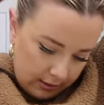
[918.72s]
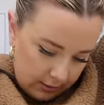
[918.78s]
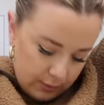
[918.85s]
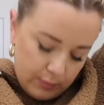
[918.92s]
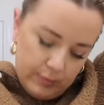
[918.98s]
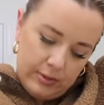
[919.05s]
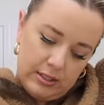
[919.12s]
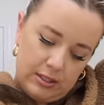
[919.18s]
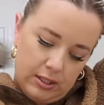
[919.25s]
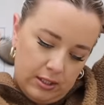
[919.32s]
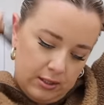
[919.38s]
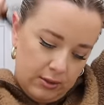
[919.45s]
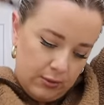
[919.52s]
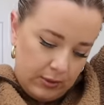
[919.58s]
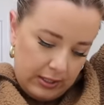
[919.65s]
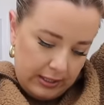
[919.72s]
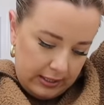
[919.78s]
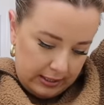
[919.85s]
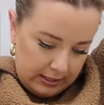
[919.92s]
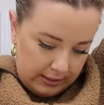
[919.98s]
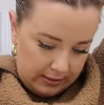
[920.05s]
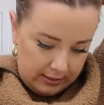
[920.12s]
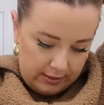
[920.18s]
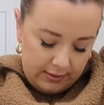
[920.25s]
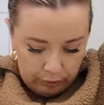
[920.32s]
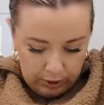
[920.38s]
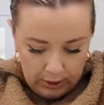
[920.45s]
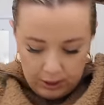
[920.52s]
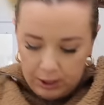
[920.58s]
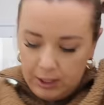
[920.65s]
as much as you can,
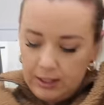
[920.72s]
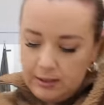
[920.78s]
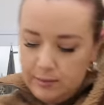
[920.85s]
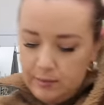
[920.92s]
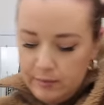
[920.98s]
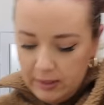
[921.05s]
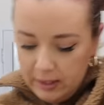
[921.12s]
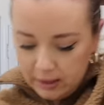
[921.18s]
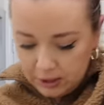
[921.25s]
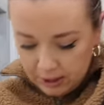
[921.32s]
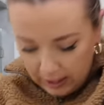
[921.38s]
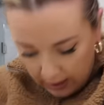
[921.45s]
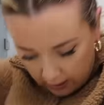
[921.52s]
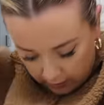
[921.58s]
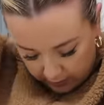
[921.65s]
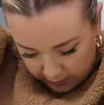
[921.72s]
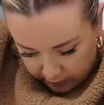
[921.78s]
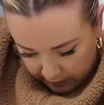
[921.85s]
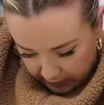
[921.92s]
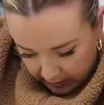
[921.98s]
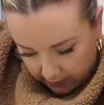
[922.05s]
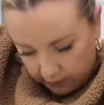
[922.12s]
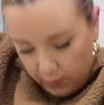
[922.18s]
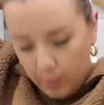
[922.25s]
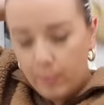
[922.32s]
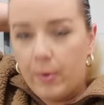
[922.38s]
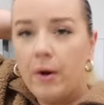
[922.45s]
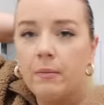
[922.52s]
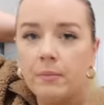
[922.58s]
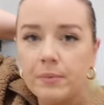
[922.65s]
brush as much out, as many of the
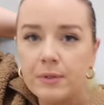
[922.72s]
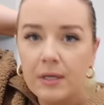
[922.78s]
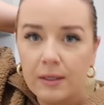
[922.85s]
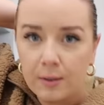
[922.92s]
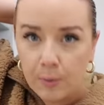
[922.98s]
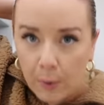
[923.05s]
bumps as